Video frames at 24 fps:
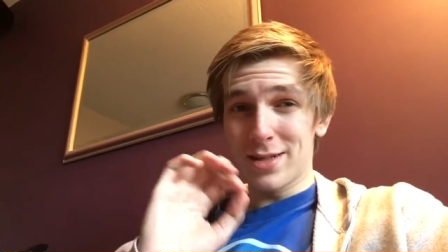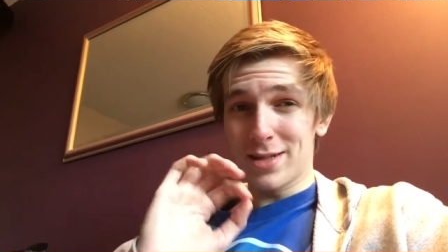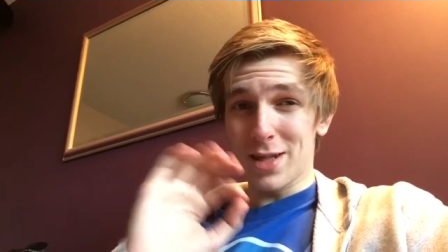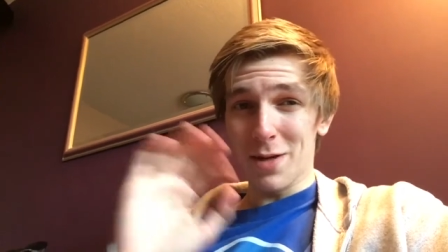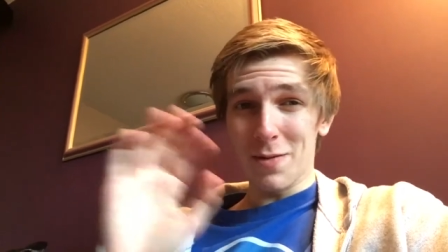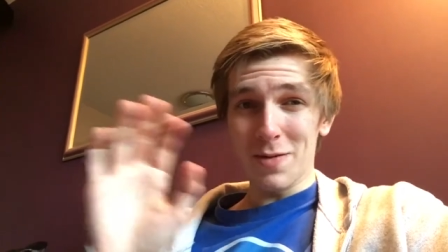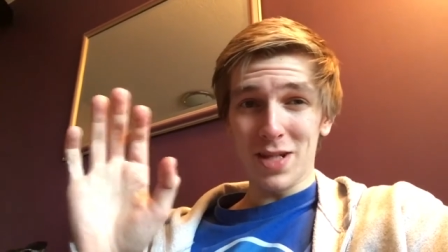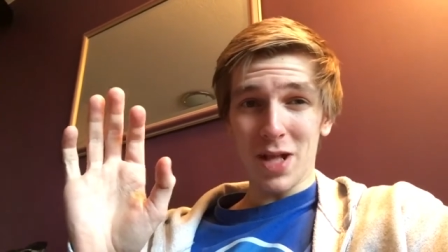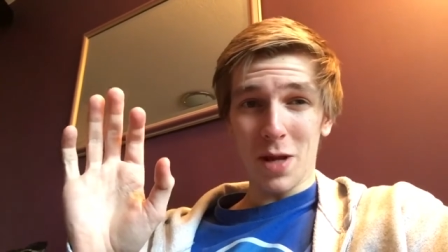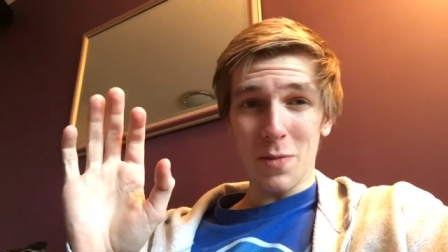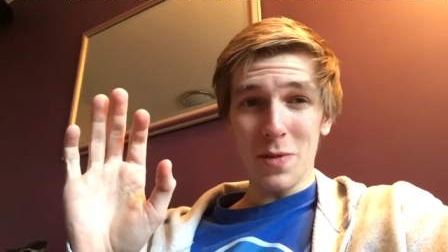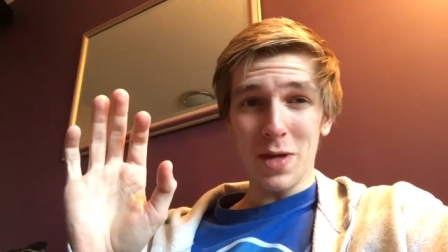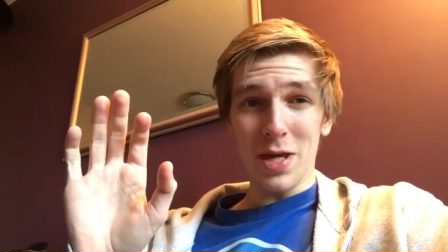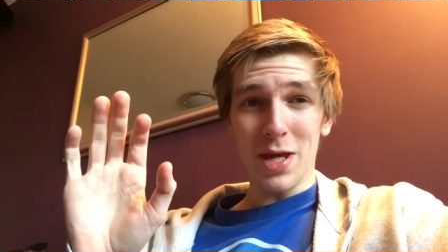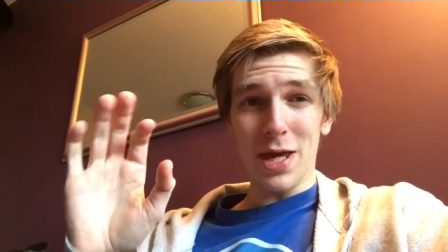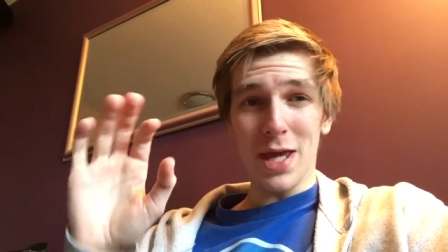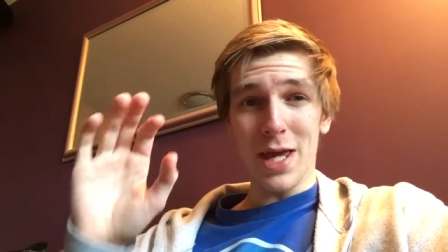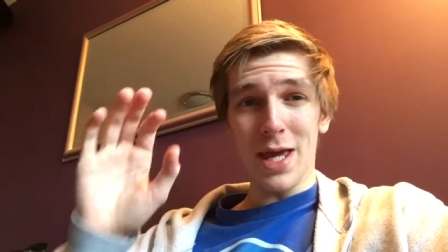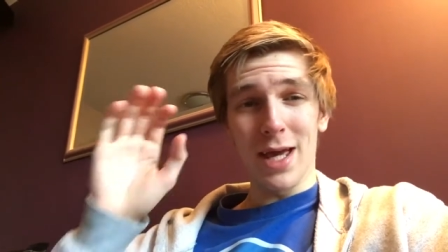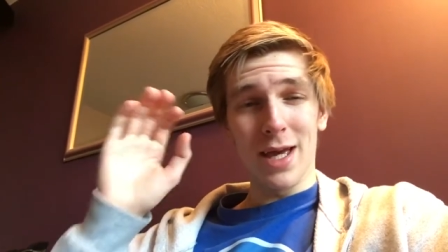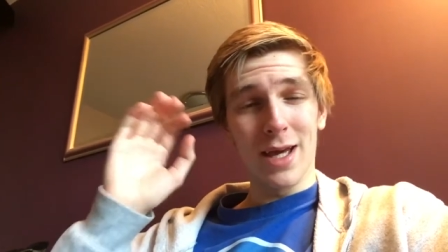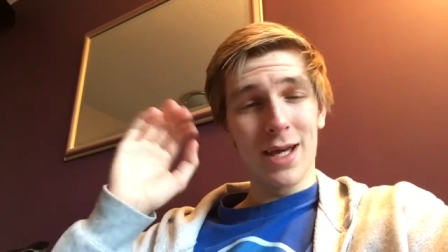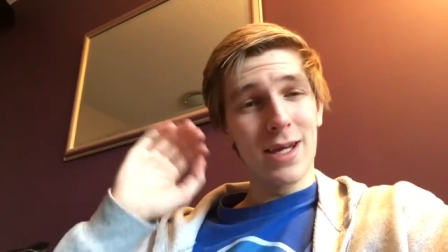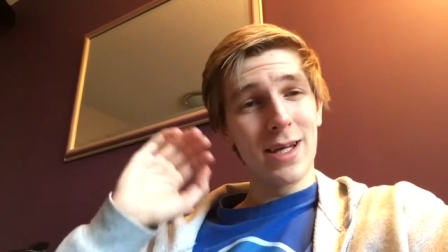W W
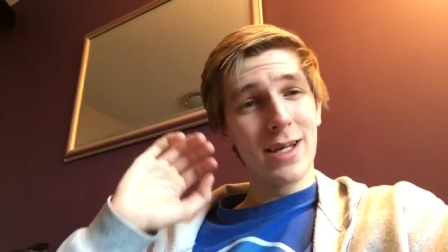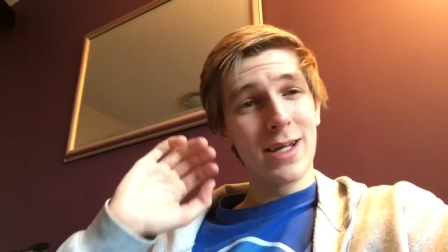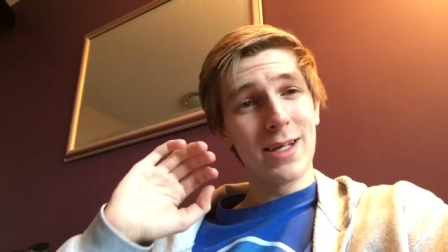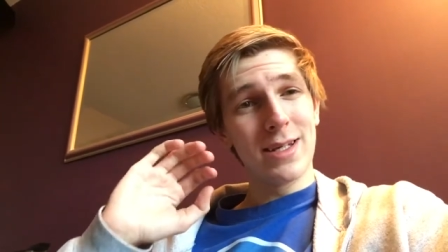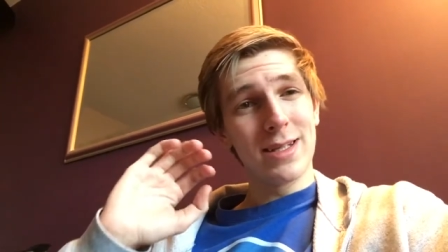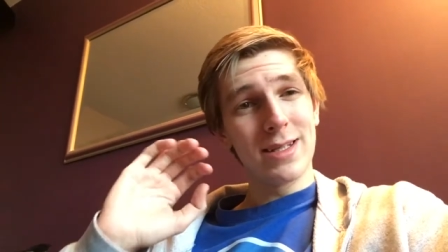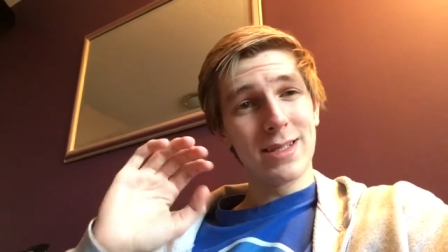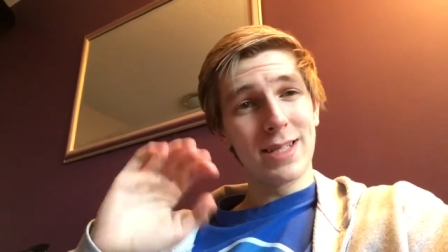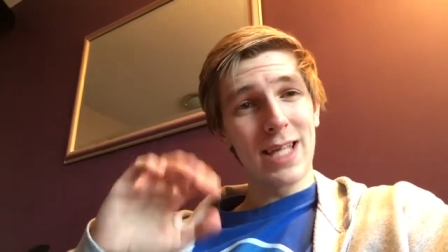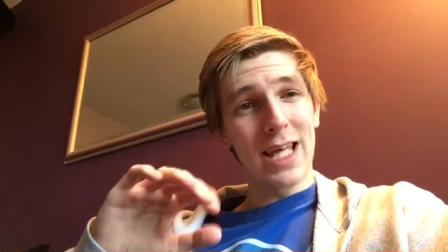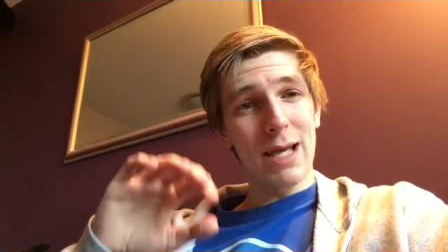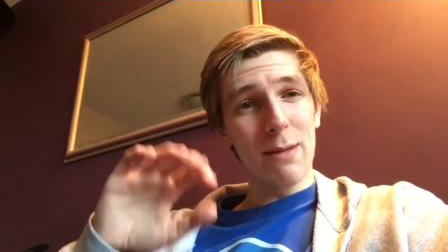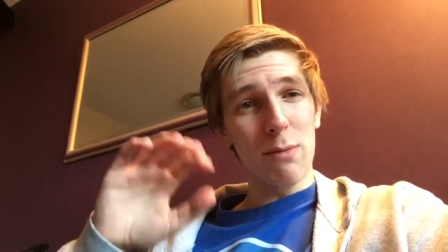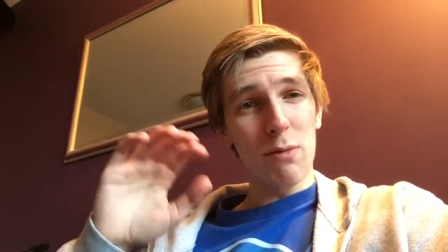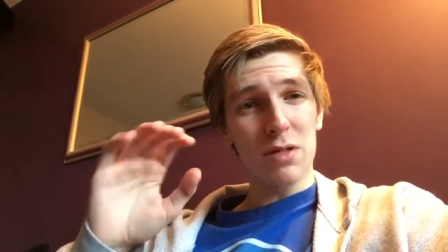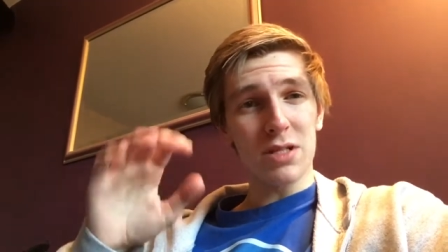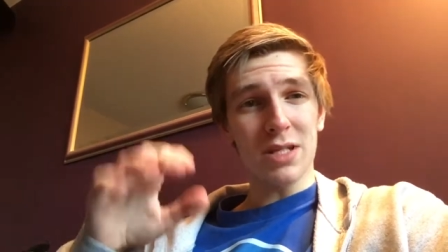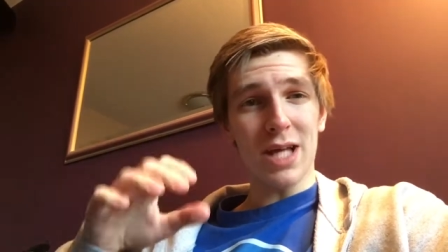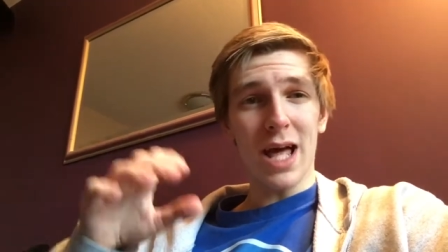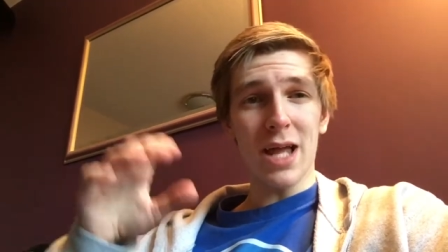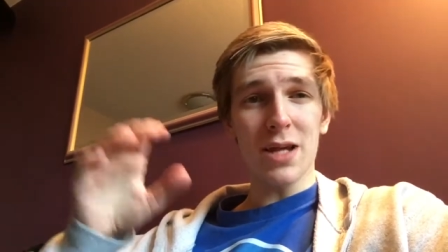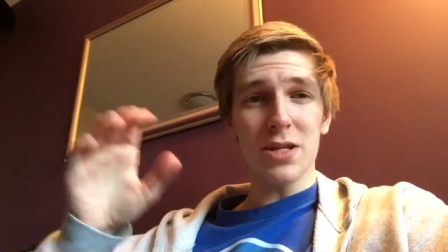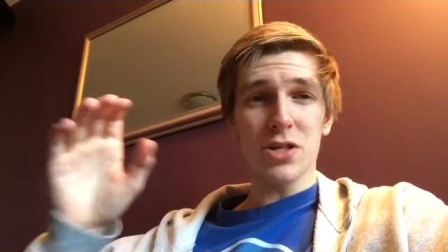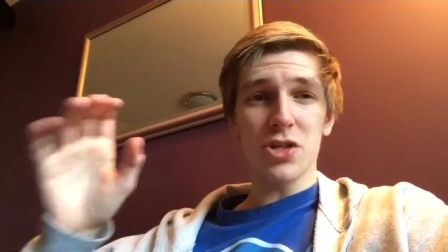E Tables,
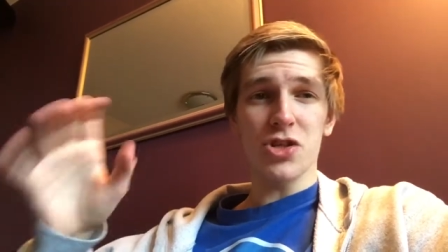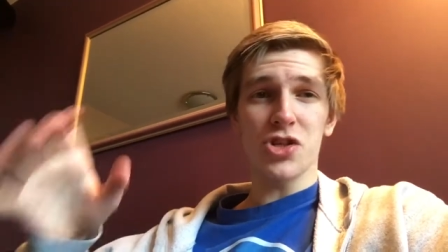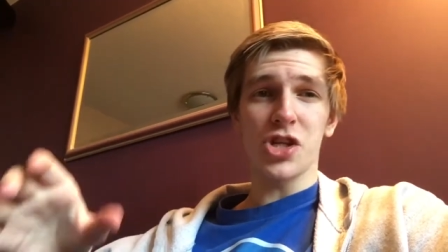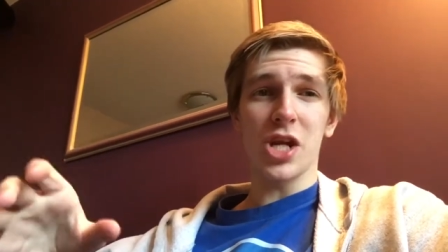Ladders and